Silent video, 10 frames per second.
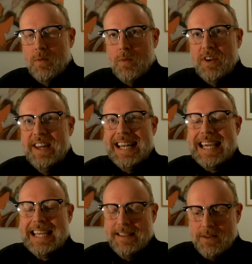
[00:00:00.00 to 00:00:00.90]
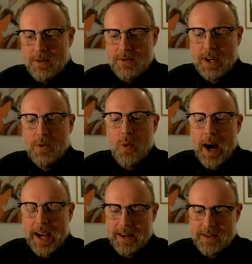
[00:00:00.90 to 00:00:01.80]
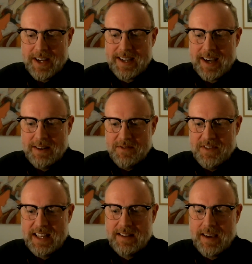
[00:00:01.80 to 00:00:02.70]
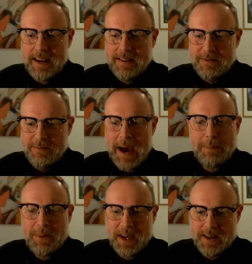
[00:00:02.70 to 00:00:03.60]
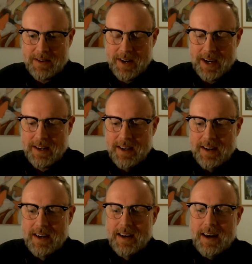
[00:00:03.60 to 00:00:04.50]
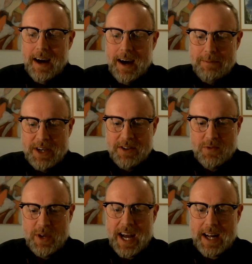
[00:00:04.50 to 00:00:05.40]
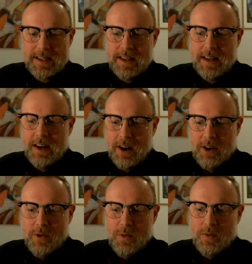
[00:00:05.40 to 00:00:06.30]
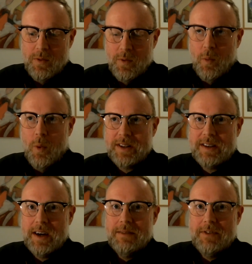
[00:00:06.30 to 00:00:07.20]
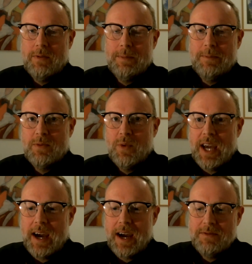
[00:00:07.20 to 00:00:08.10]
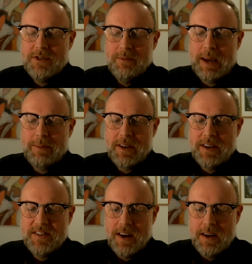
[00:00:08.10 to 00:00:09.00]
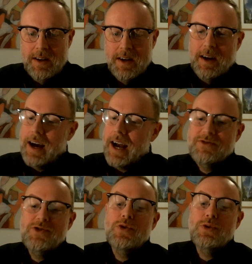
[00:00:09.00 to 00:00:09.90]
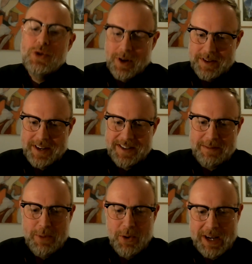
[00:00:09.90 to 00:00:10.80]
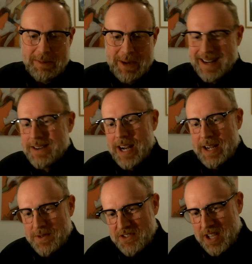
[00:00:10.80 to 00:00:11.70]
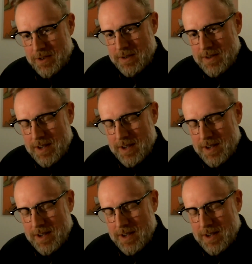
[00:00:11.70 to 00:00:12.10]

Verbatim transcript: need or require that kind of detailed mapping, right? Uh, because we actually know what kind of equipment we have. So maybe there's a, as usual, there's a boring middle ground, Stephen,